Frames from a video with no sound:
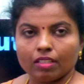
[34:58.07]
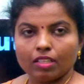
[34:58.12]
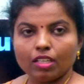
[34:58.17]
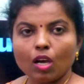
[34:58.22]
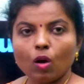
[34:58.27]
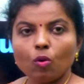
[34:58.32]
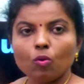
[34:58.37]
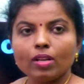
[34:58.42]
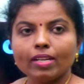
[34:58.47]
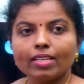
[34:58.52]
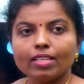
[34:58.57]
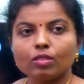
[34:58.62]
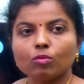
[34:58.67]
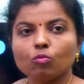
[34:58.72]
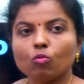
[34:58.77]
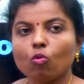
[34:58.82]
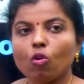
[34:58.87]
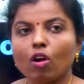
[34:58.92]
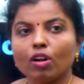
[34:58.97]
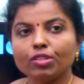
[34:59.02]
Now let us
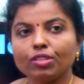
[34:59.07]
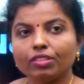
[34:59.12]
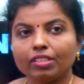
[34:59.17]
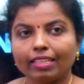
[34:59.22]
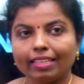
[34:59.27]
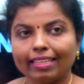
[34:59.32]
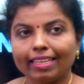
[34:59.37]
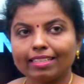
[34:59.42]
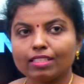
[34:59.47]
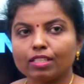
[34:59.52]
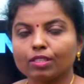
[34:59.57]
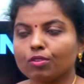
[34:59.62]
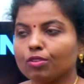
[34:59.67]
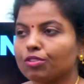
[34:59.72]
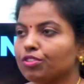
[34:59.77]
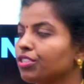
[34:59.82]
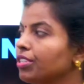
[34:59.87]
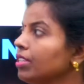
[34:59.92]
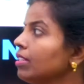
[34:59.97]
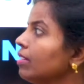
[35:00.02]
move on to the next
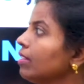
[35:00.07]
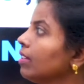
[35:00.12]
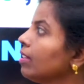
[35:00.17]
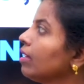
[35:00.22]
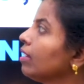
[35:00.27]
question.